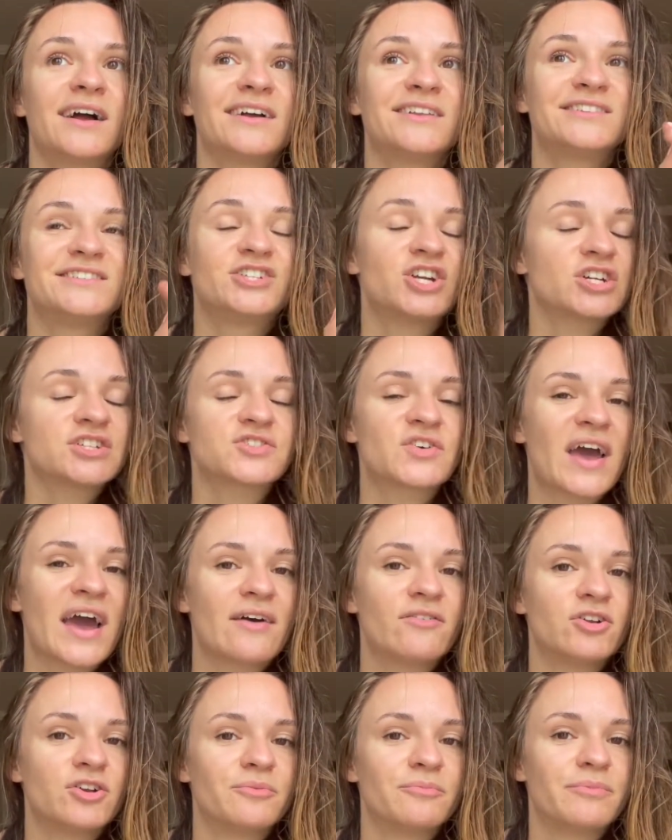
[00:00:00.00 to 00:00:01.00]
just to
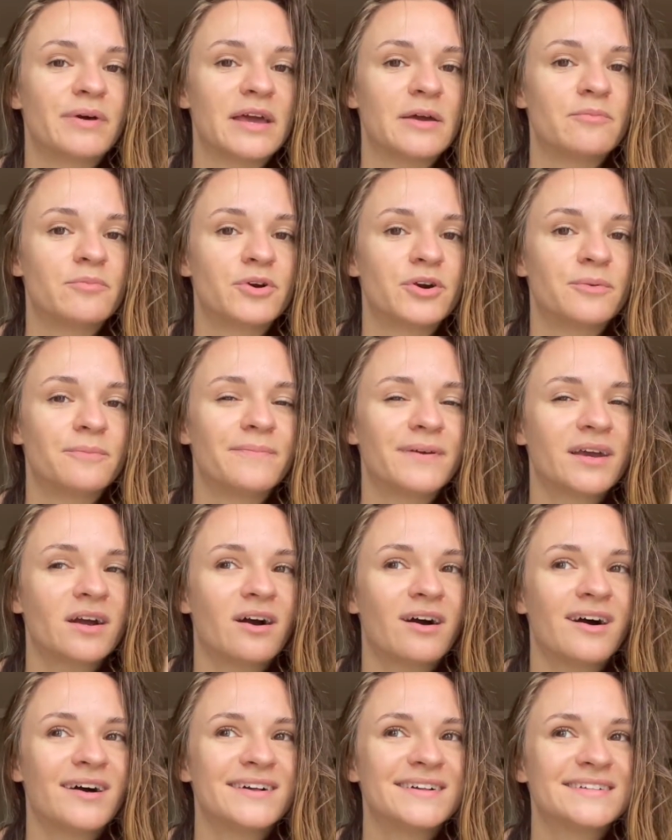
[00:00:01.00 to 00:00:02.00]
have it on paper,
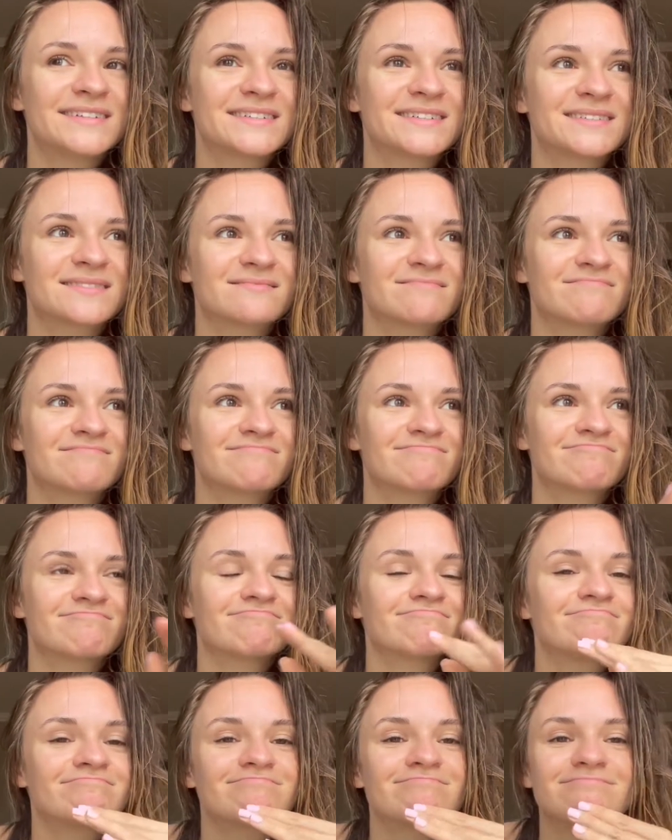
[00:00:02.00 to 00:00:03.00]
because
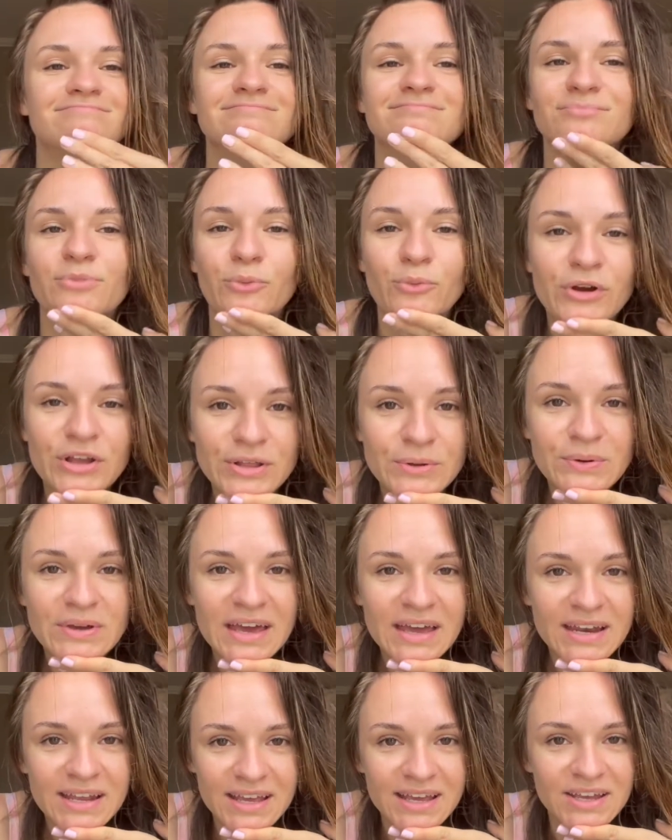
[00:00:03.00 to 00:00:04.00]
when you
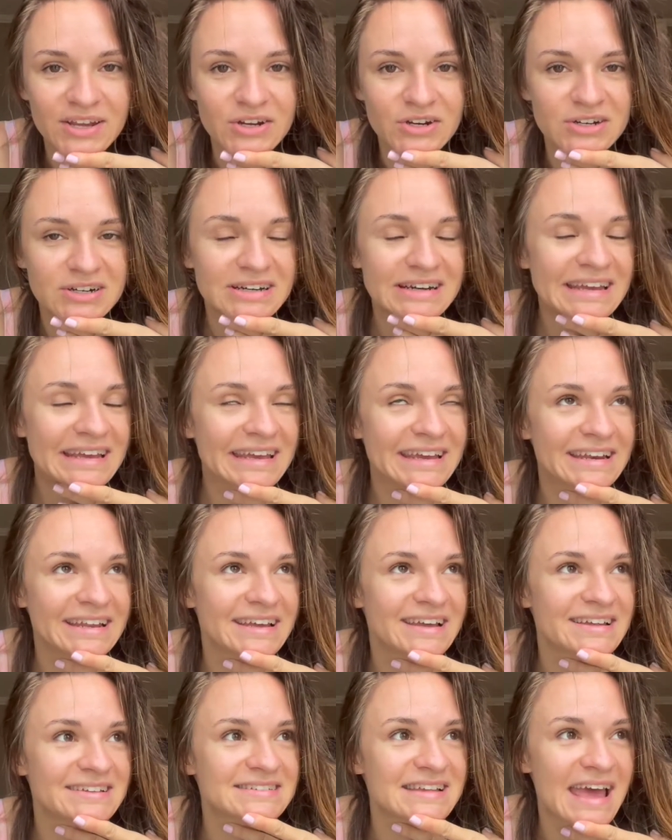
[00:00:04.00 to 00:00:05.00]
get here, it
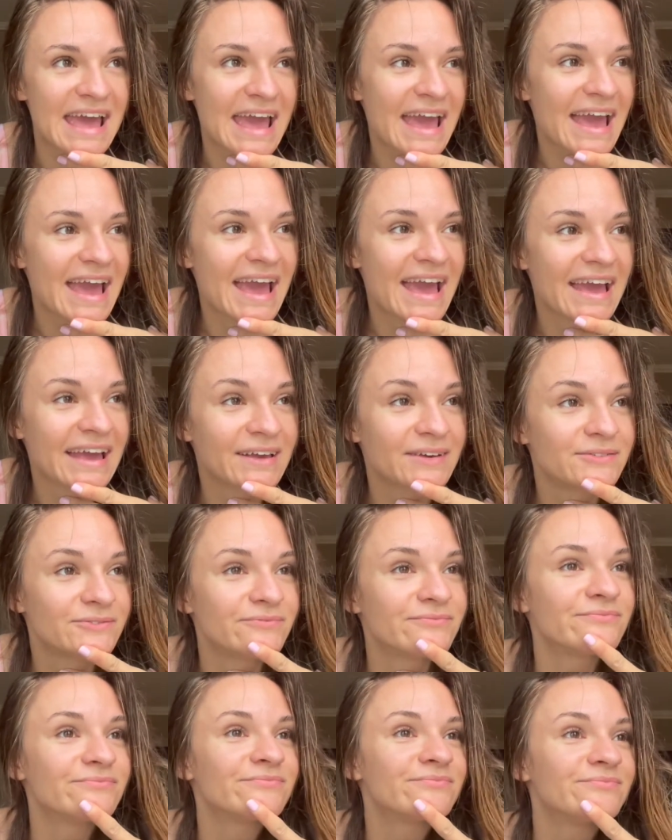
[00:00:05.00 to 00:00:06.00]
is an
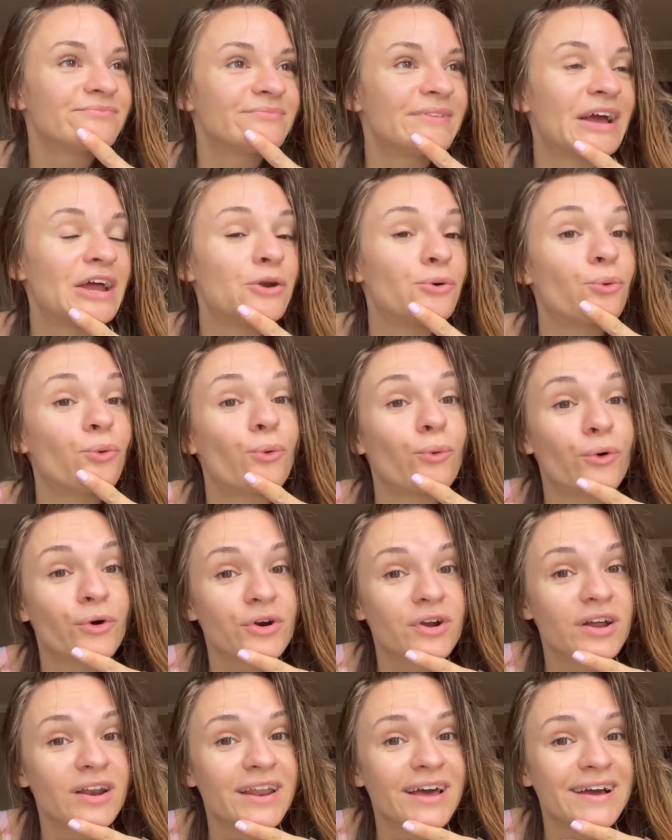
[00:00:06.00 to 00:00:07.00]

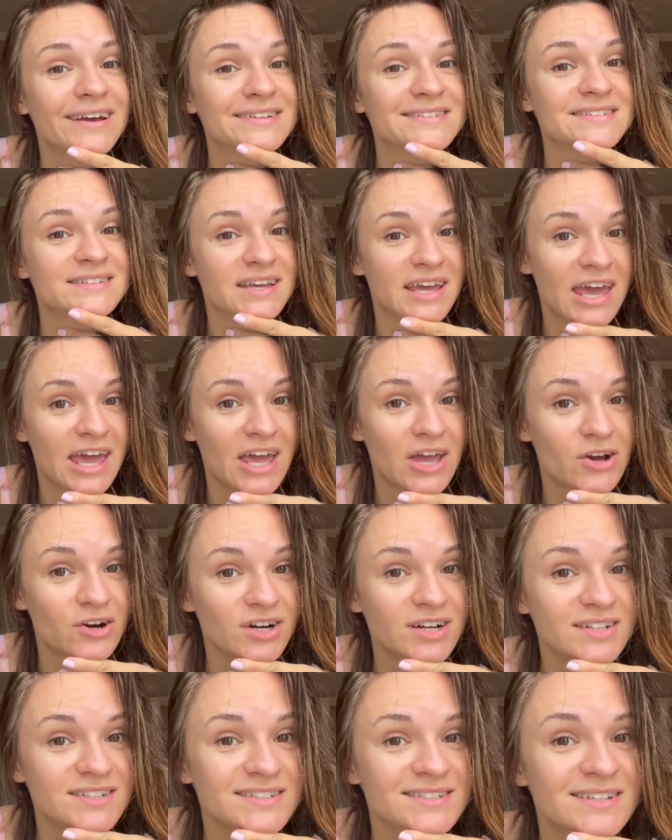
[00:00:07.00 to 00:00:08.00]
organized
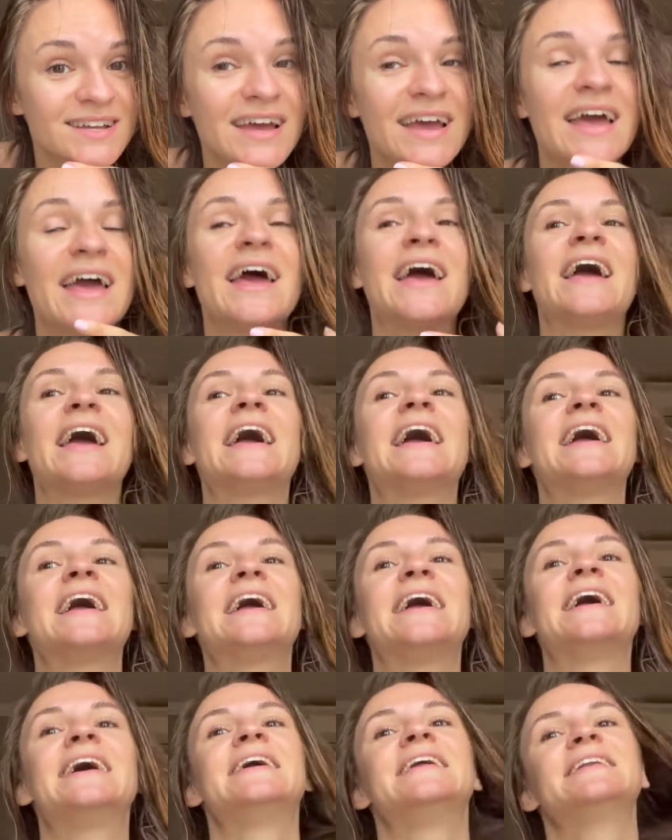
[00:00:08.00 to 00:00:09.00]
chaos,
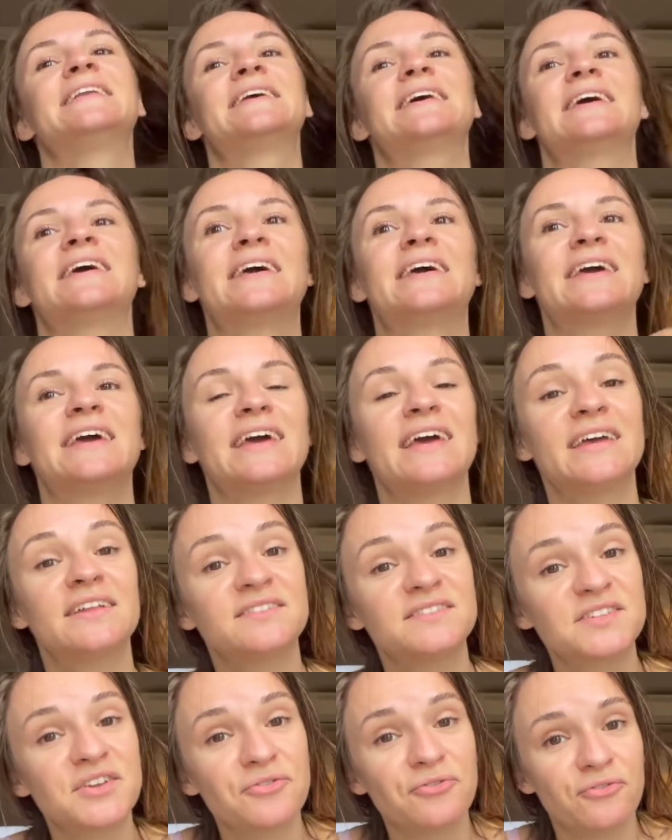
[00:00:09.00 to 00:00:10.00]
and
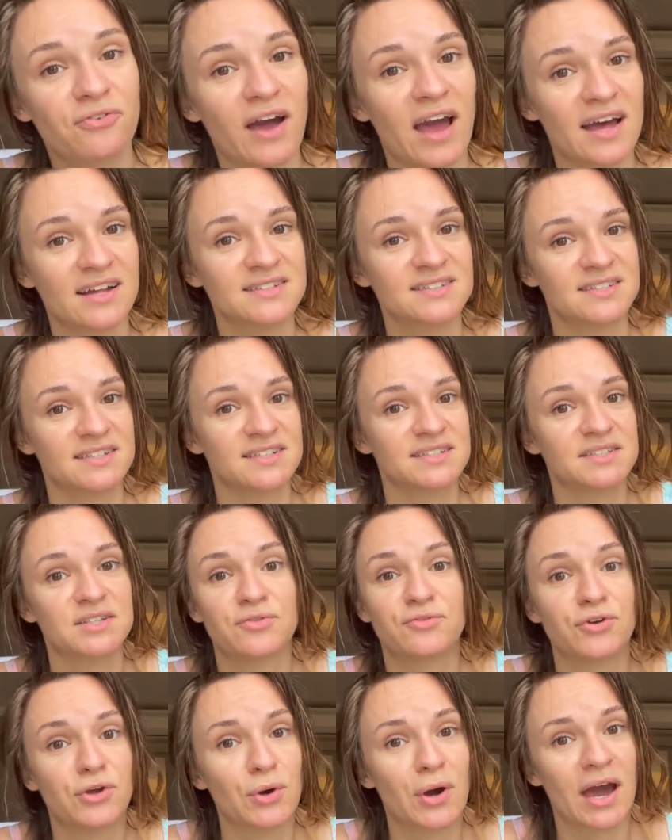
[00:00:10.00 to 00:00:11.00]
it's the fastest
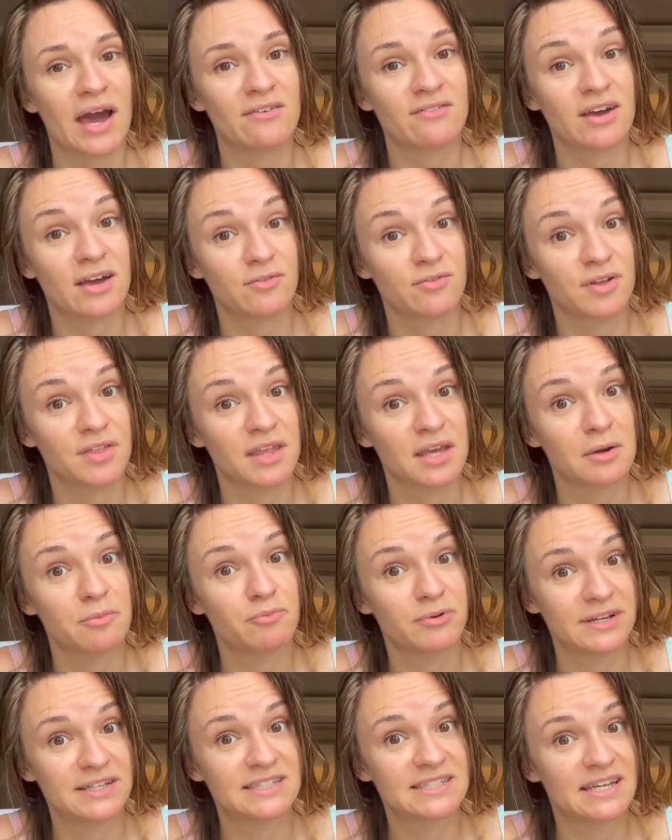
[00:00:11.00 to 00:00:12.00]
if you have everything
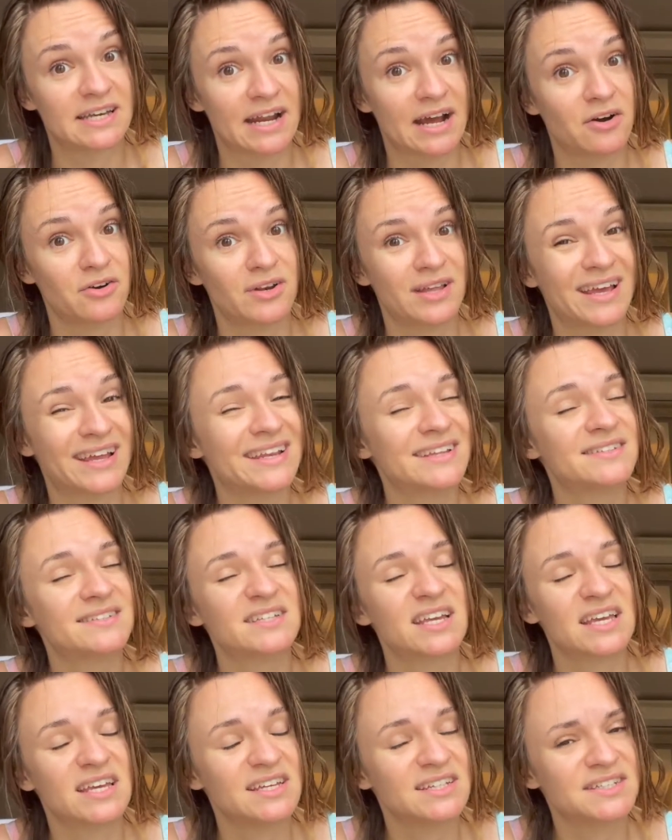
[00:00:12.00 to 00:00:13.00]
printed out, and it's
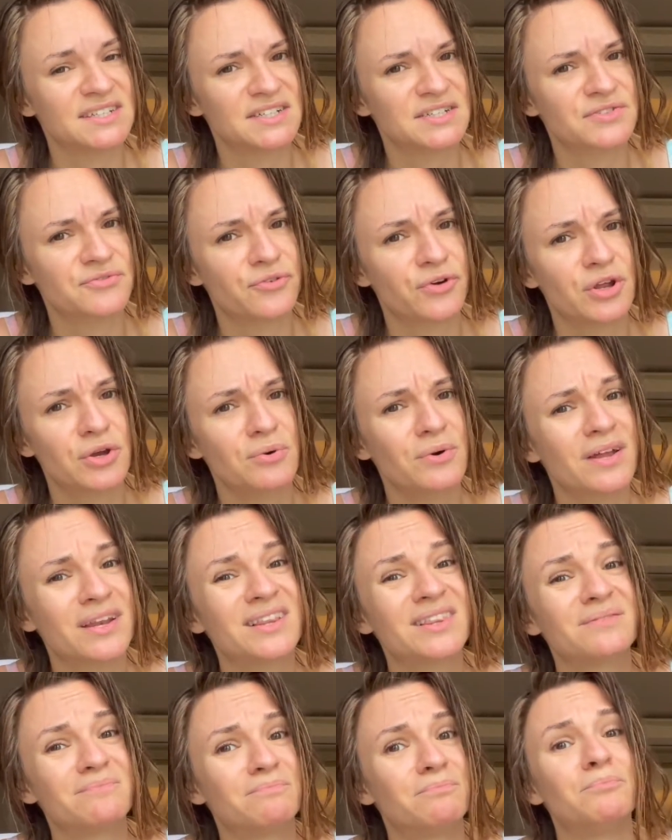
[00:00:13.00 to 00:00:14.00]
the easiest for you
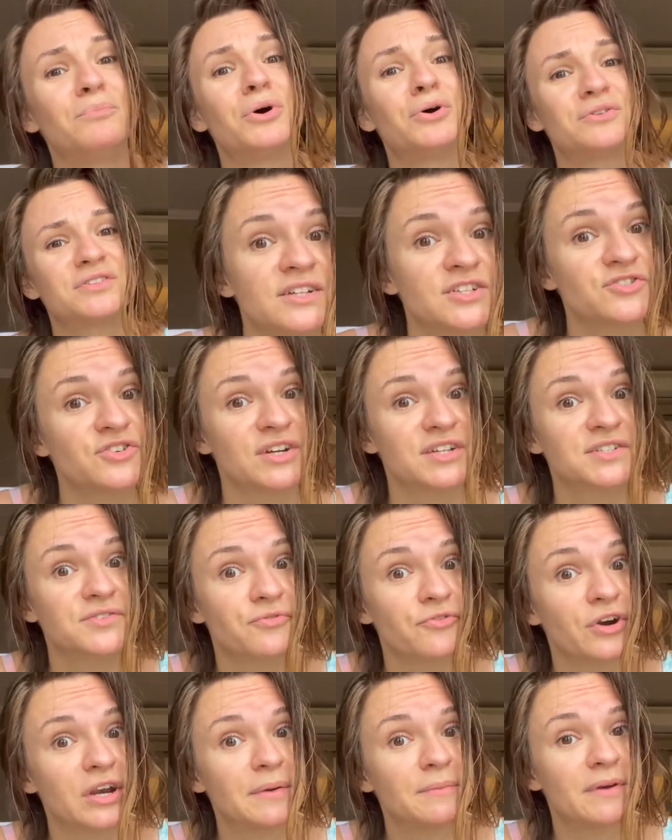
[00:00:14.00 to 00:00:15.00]
and most
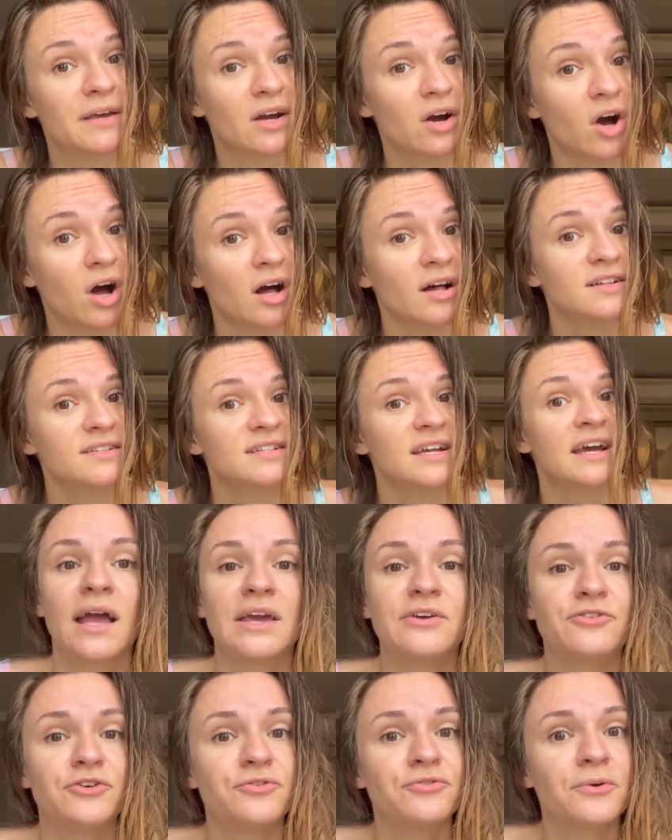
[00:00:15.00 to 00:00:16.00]
stress-free, because
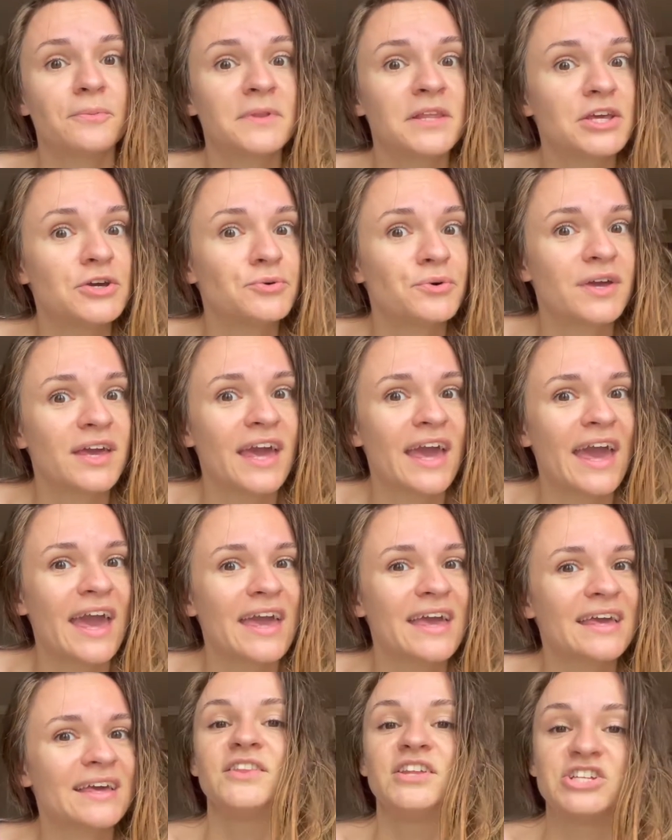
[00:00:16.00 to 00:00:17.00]
if you're from the
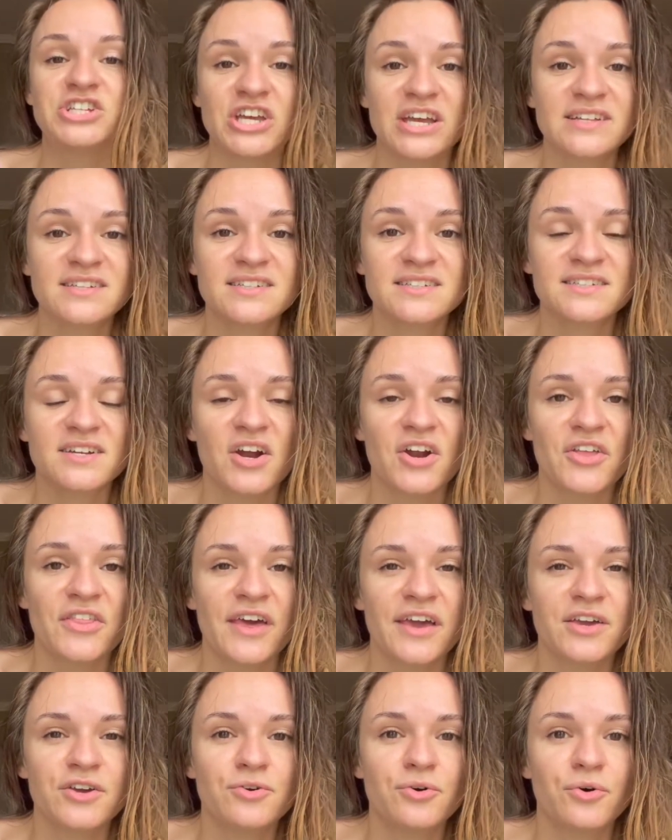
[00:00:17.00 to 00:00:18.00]
UK, the chances are
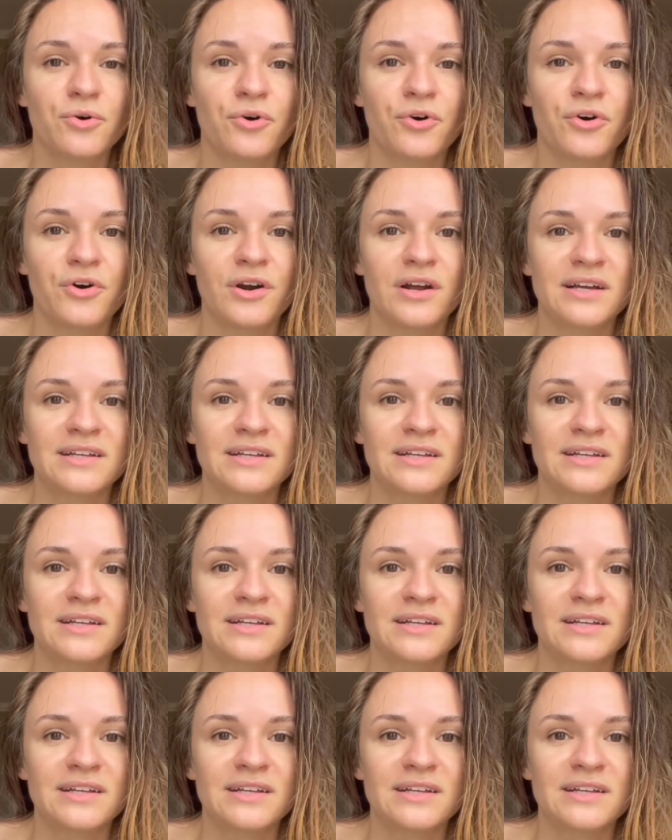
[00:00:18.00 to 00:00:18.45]
that your